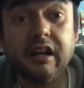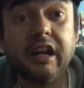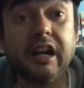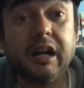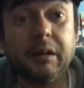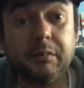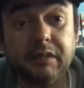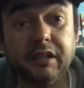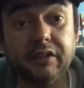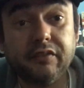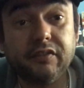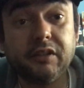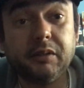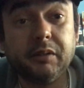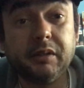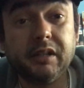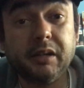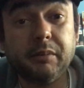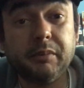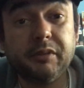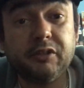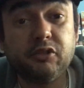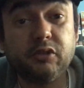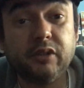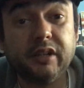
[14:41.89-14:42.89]
I'm definitely
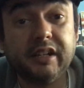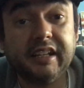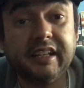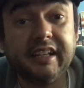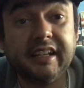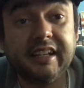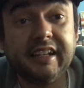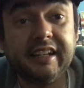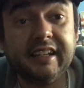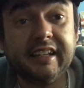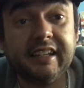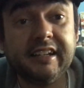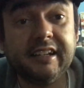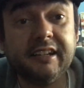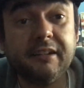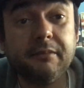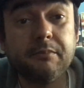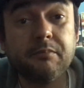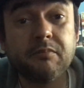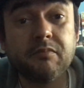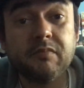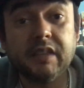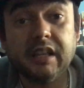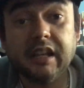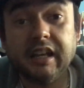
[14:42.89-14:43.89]
going to be trying to get
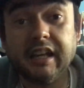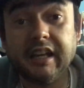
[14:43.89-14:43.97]
him.